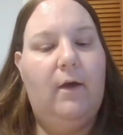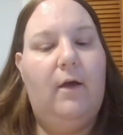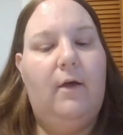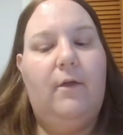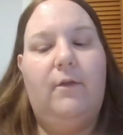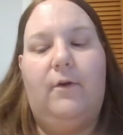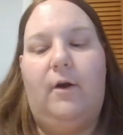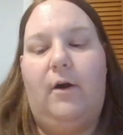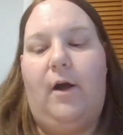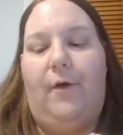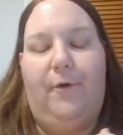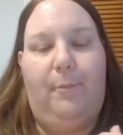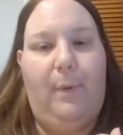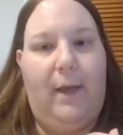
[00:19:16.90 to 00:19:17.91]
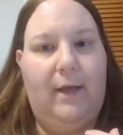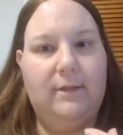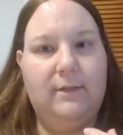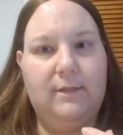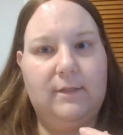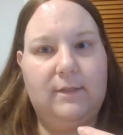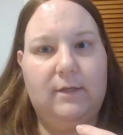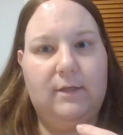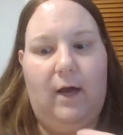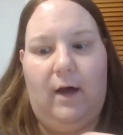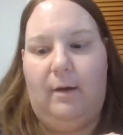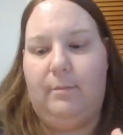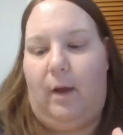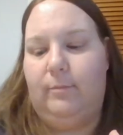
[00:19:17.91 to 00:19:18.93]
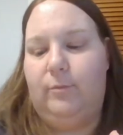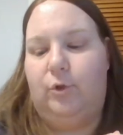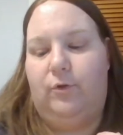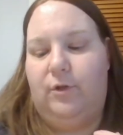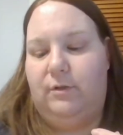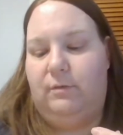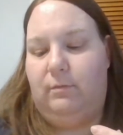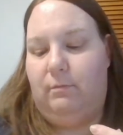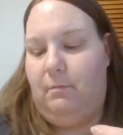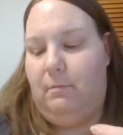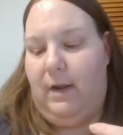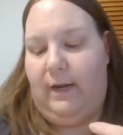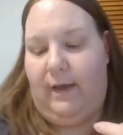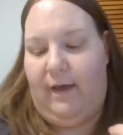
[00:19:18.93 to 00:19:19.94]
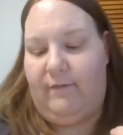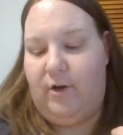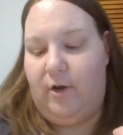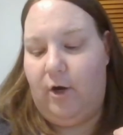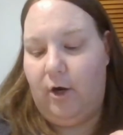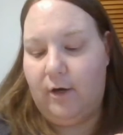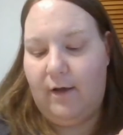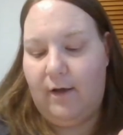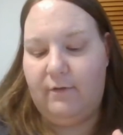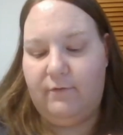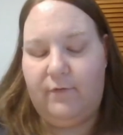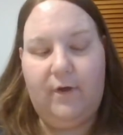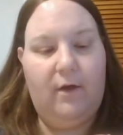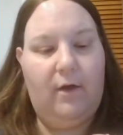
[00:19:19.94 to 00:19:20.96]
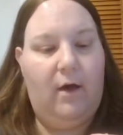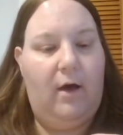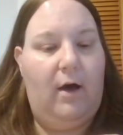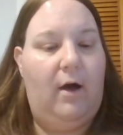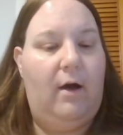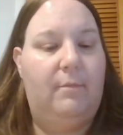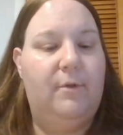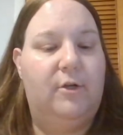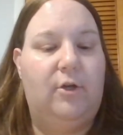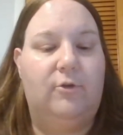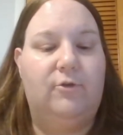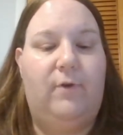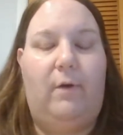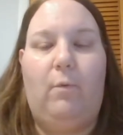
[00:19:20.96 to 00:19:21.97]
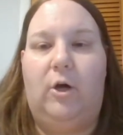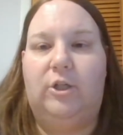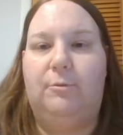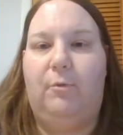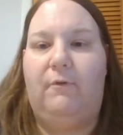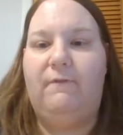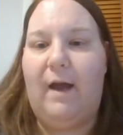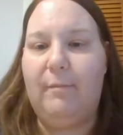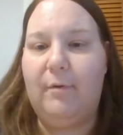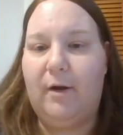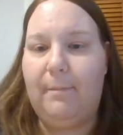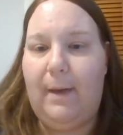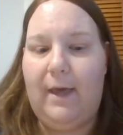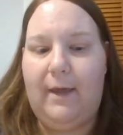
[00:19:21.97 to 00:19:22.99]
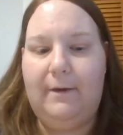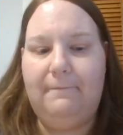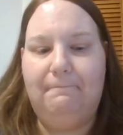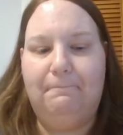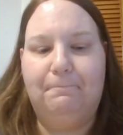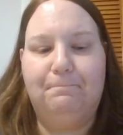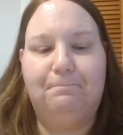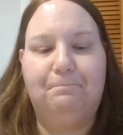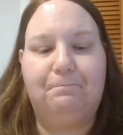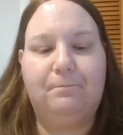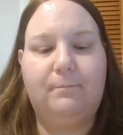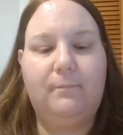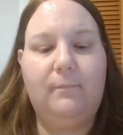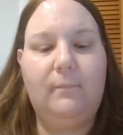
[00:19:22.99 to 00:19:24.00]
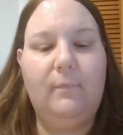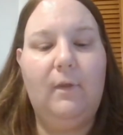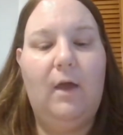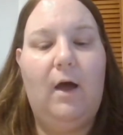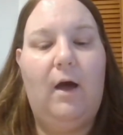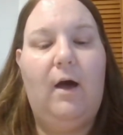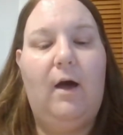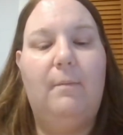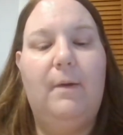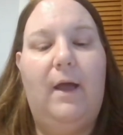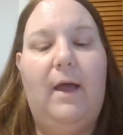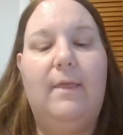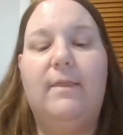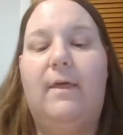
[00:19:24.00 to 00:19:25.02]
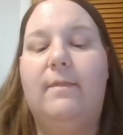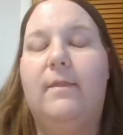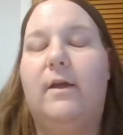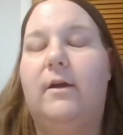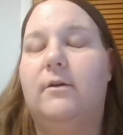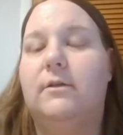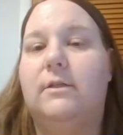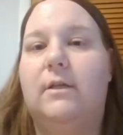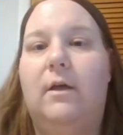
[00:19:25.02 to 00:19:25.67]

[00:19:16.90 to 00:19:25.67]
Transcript: There are other pens. I'm sure there's many I haven't heard of. There's also a washable fabric pen. And then there's